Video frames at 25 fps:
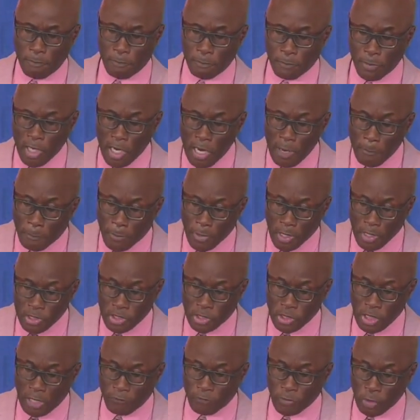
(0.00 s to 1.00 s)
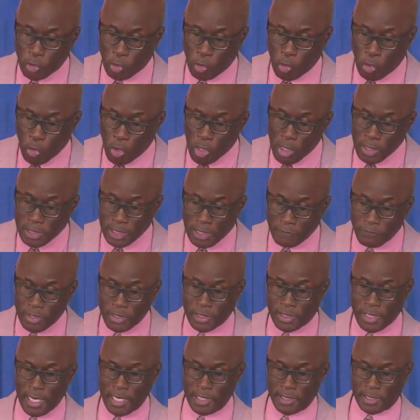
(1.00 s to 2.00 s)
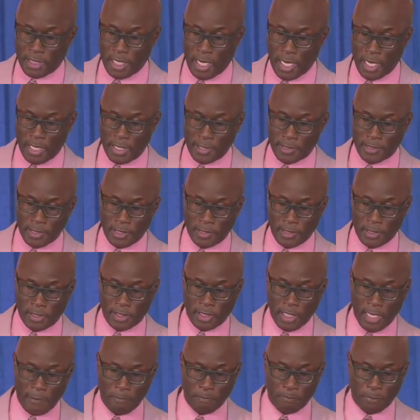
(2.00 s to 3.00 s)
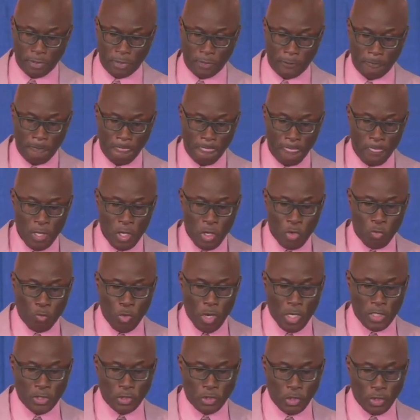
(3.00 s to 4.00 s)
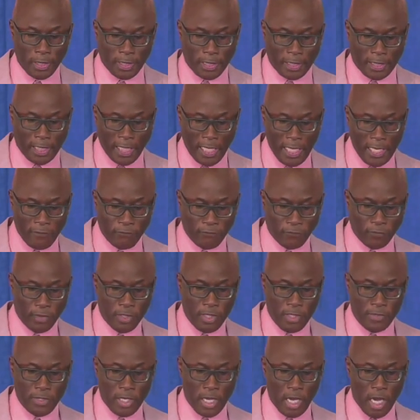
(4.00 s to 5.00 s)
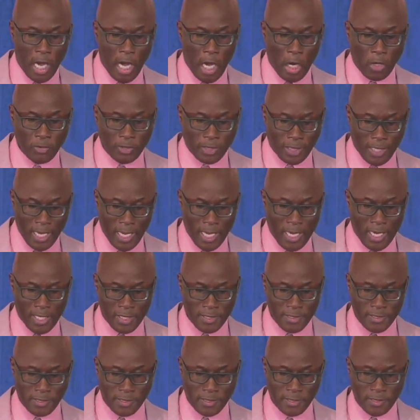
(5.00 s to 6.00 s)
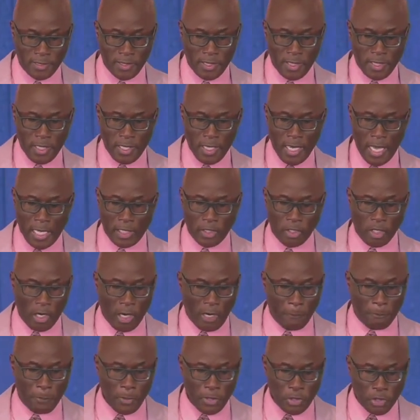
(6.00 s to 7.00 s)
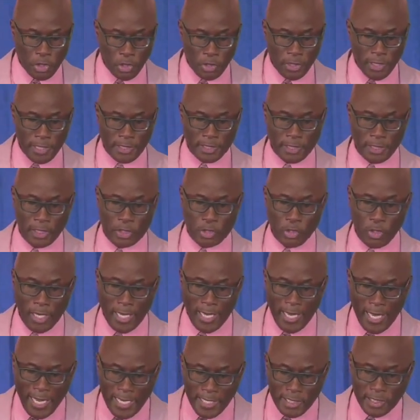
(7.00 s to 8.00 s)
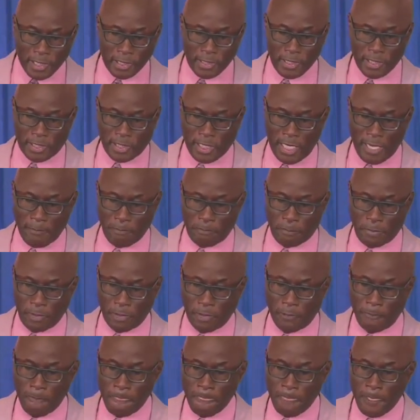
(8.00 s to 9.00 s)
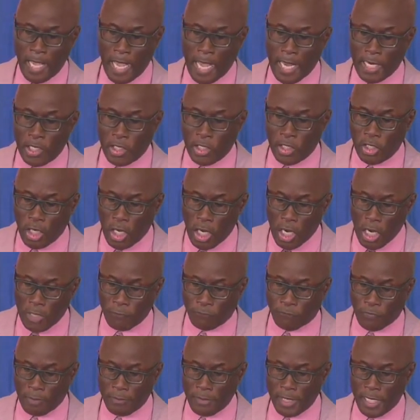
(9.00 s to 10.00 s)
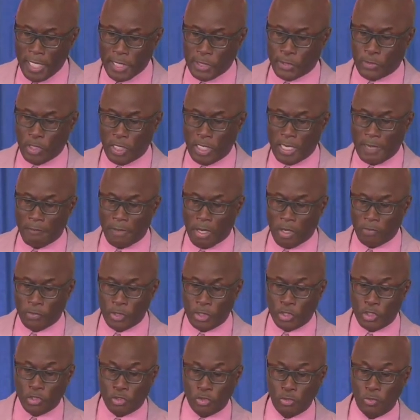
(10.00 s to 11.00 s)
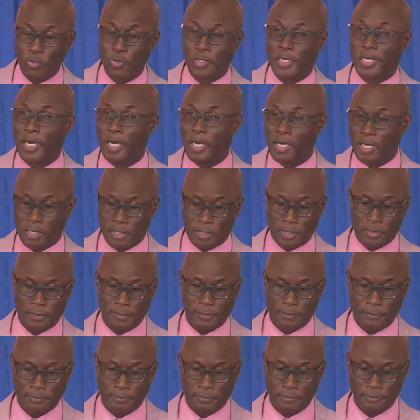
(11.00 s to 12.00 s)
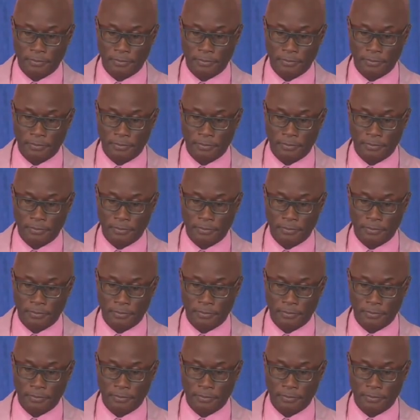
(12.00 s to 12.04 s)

The purpose of the court of the Gentiles in the temple was to give the outcasts an opportunity to enter the temple and learn from Israel about the true God.